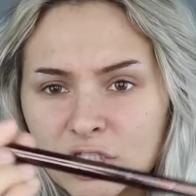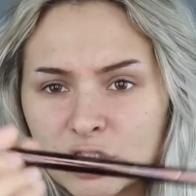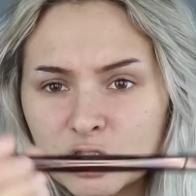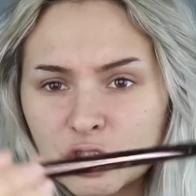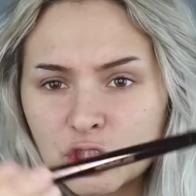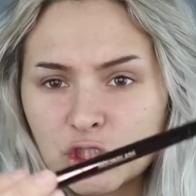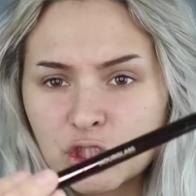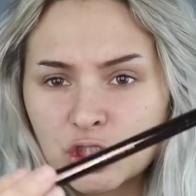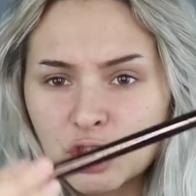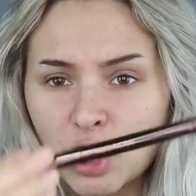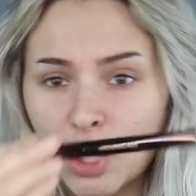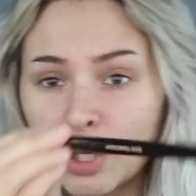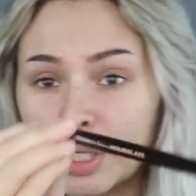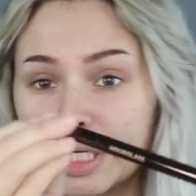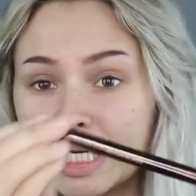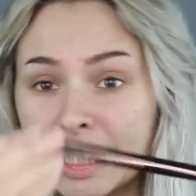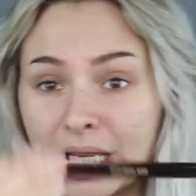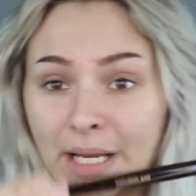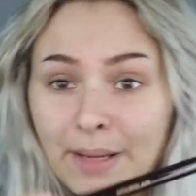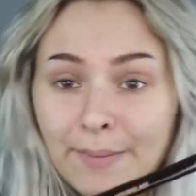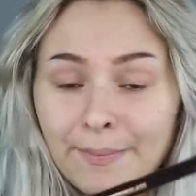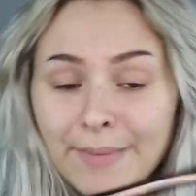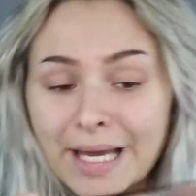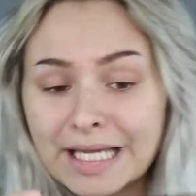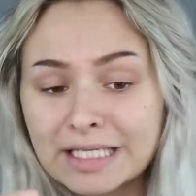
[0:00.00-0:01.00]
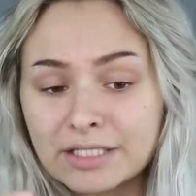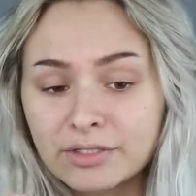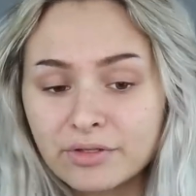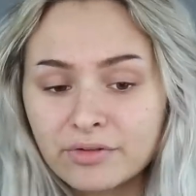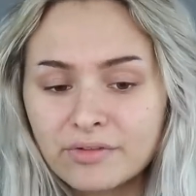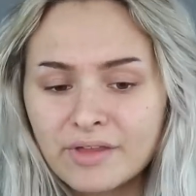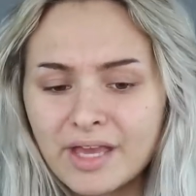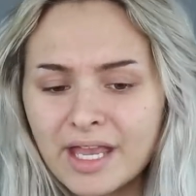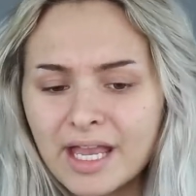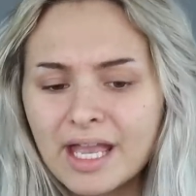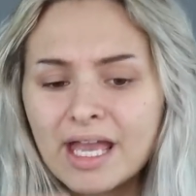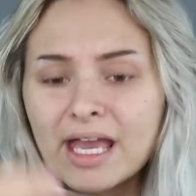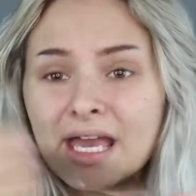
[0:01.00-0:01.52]
shiny metal
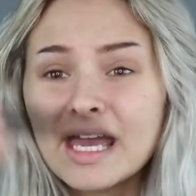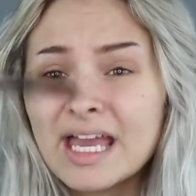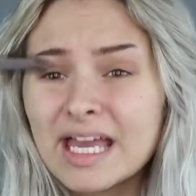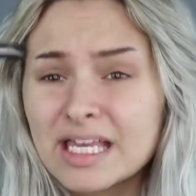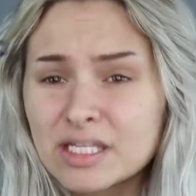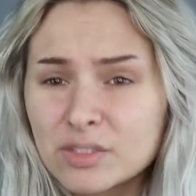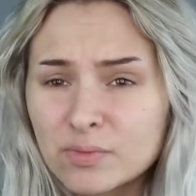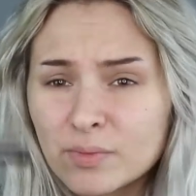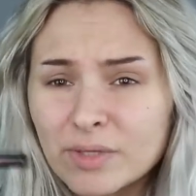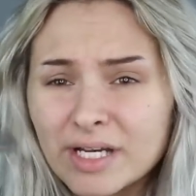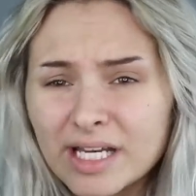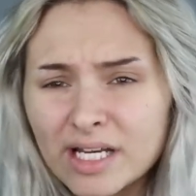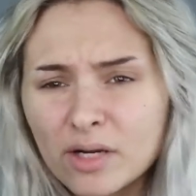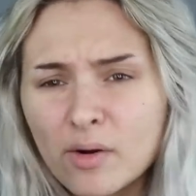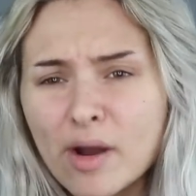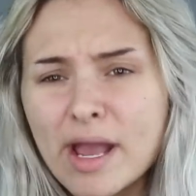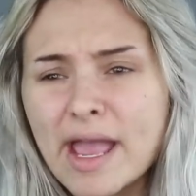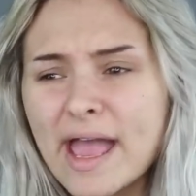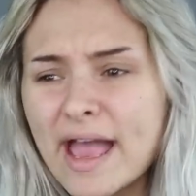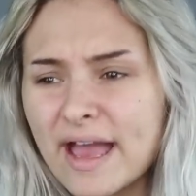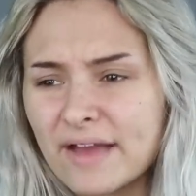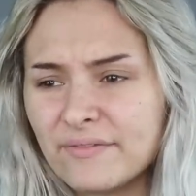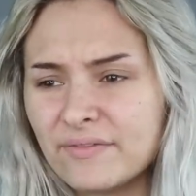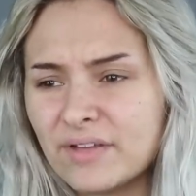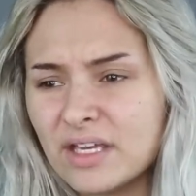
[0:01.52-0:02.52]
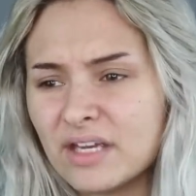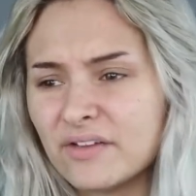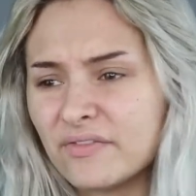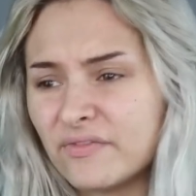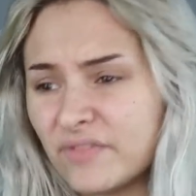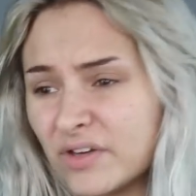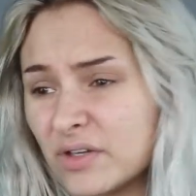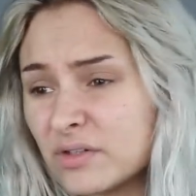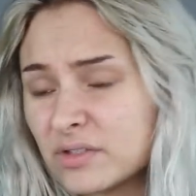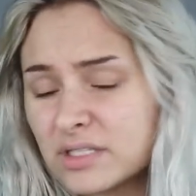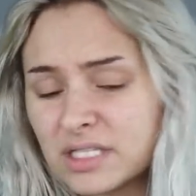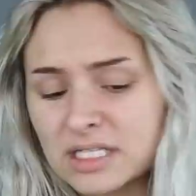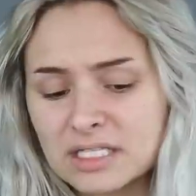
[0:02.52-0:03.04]
thing. It's really quite heavy, it
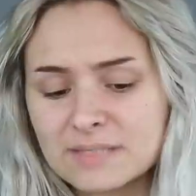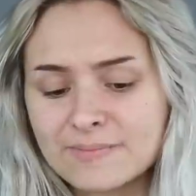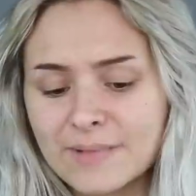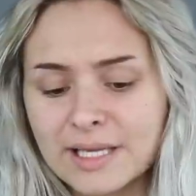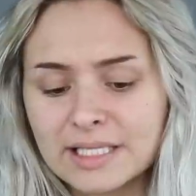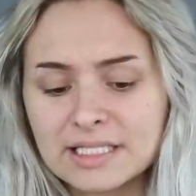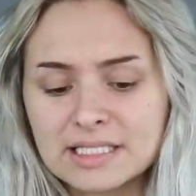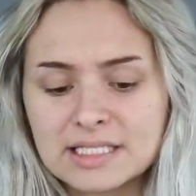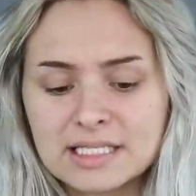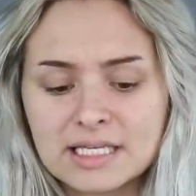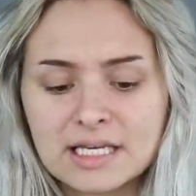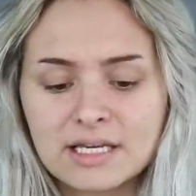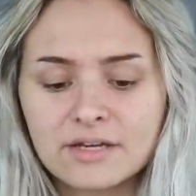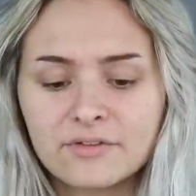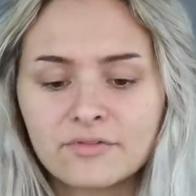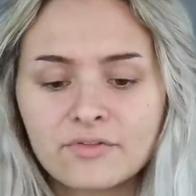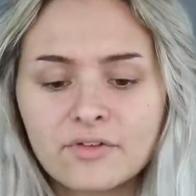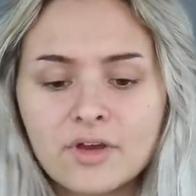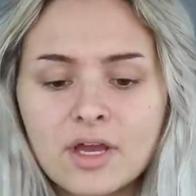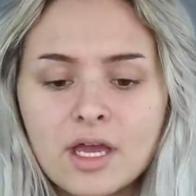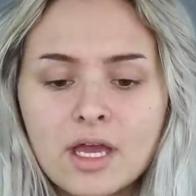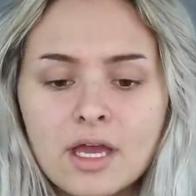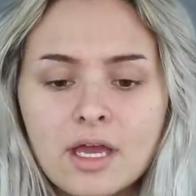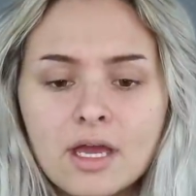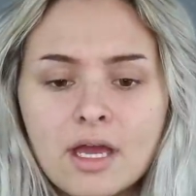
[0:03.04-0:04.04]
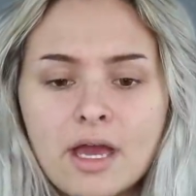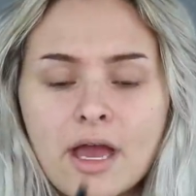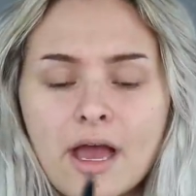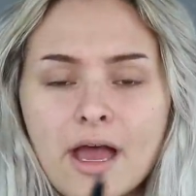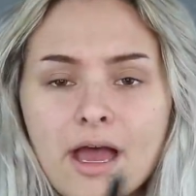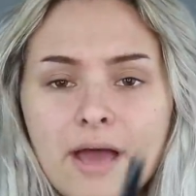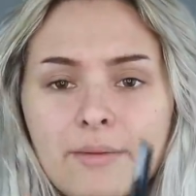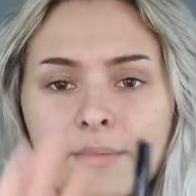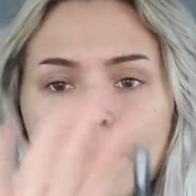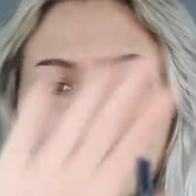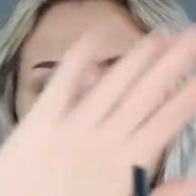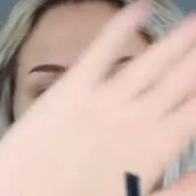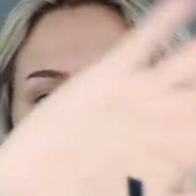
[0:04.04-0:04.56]
feels expensive,
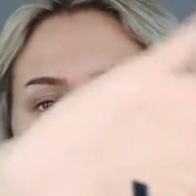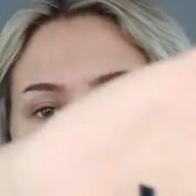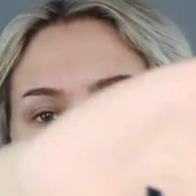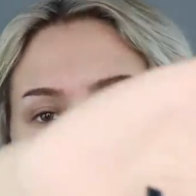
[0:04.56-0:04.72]
but